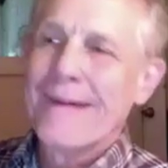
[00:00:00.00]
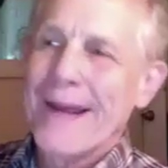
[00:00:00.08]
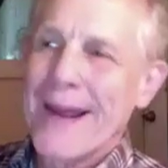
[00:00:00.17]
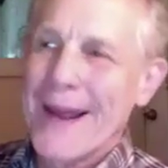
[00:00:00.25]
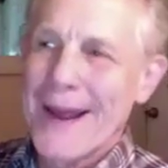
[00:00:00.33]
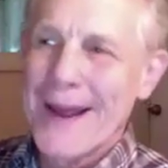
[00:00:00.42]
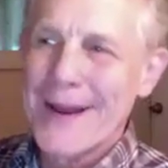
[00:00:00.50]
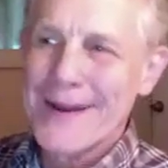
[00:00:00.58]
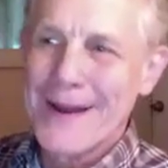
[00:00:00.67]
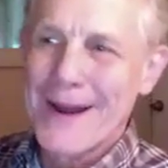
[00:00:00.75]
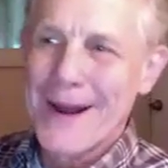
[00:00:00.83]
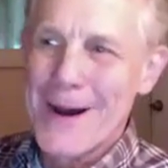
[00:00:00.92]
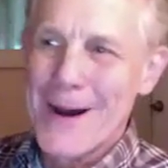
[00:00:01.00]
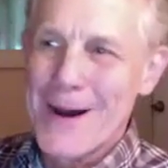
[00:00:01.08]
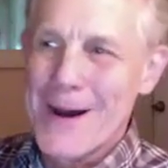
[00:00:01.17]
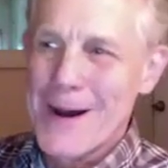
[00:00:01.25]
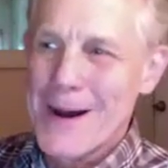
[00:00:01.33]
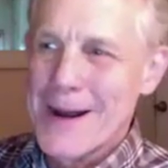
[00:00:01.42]
And
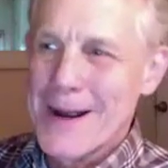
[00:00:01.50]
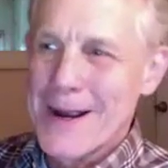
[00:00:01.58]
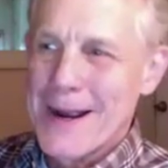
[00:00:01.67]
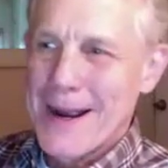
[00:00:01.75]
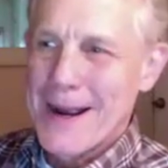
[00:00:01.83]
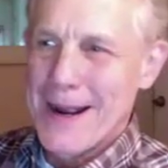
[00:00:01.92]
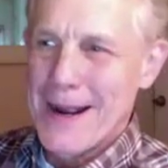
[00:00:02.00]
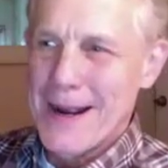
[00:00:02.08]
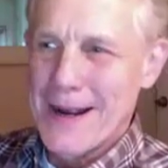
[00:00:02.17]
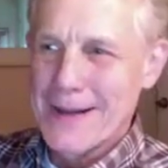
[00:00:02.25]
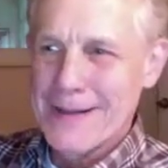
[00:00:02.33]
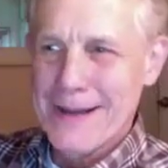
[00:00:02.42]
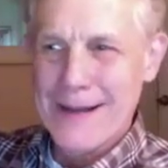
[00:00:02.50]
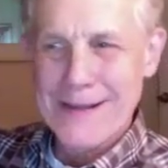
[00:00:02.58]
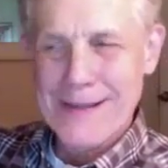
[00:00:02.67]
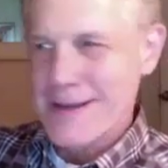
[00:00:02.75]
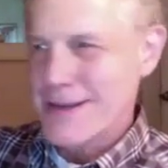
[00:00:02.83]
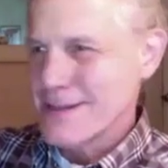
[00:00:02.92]
I
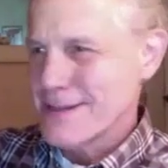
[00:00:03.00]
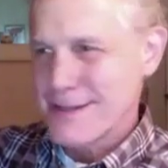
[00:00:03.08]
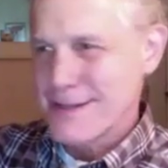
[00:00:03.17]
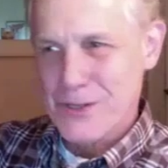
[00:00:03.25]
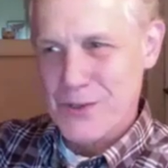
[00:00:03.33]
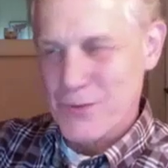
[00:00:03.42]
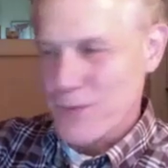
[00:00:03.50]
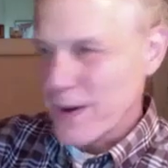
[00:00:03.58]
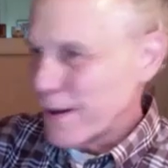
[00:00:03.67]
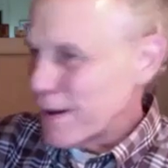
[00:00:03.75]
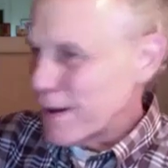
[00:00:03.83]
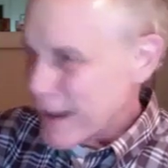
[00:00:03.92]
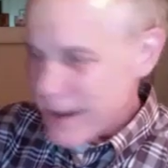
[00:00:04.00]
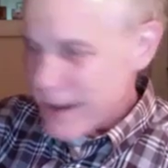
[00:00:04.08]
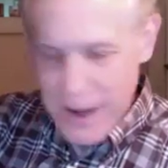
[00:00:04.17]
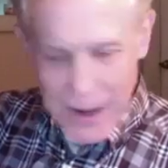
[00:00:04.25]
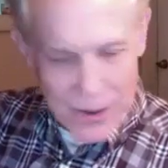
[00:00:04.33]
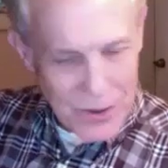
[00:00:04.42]
think it's just written
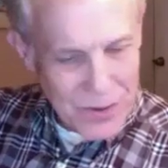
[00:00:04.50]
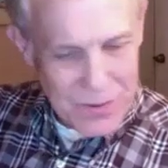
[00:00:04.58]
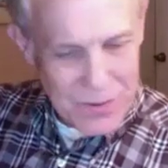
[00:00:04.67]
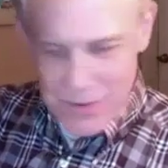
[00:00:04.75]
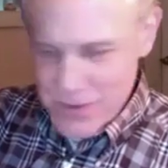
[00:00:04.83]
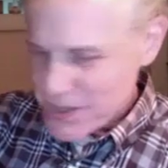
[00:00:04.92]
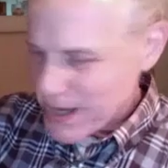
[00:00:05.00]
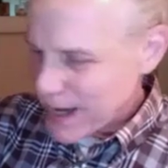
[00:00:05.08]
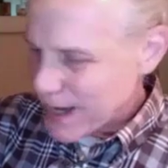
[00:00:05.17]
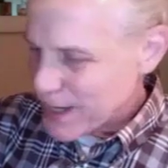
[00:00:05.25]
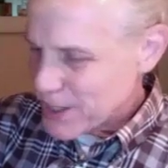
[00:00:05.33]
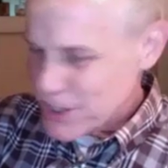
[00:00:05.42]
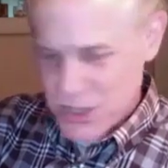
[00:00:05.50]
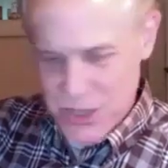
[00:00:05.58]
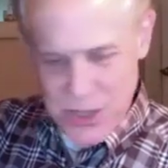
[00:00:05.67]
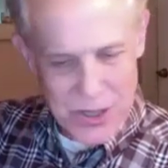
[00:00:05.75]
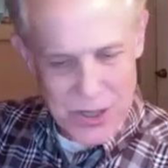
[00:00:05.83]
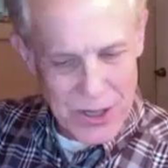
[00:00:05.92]
and
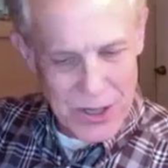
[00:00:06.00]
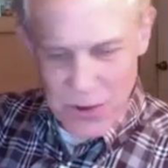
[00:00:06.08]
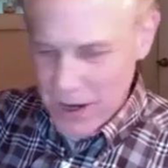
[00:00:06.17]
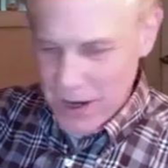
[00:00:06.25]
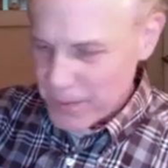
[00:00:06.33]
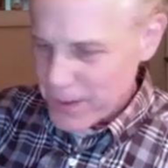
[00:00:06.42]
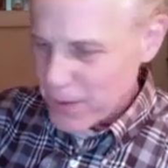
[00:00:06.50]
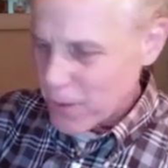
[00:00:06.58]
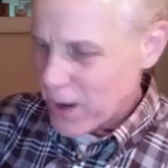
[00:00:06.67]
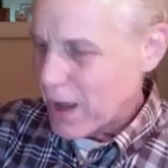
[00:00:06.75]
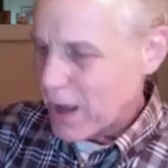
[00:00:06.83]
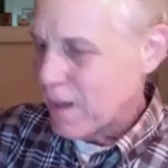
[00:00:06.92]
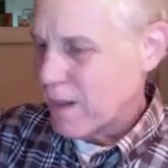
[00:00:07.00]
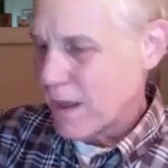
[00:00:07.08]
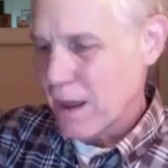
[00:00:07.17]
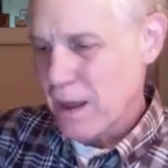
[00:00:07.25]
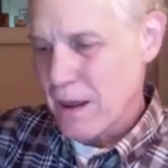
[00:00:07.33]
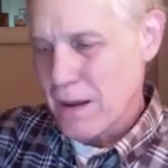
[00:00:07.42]
staged incredibly well.
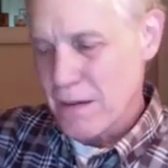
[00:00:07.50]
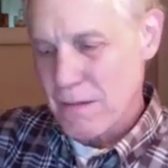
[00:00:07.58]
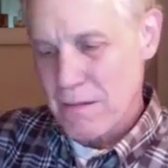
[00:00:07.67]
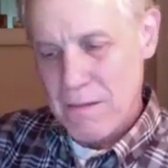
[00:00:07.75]
And